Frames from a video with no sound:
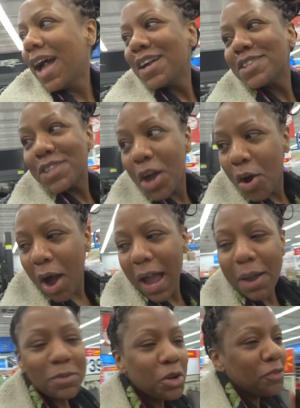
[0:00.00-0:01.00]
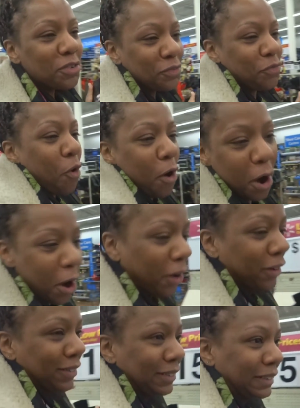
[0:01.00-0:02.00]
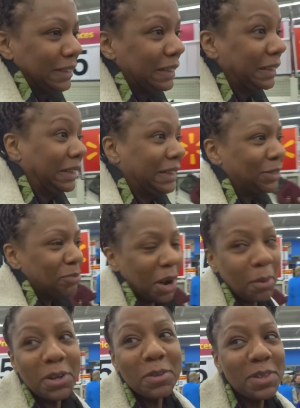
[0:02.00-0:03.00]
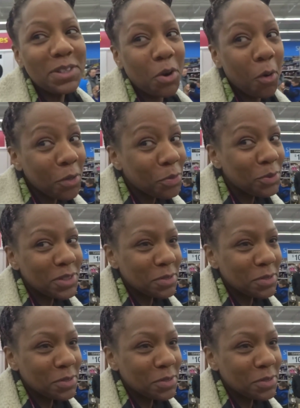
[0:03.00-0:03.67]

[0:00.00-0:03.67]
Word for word: So I am nervous for her, but I'm going to be going through it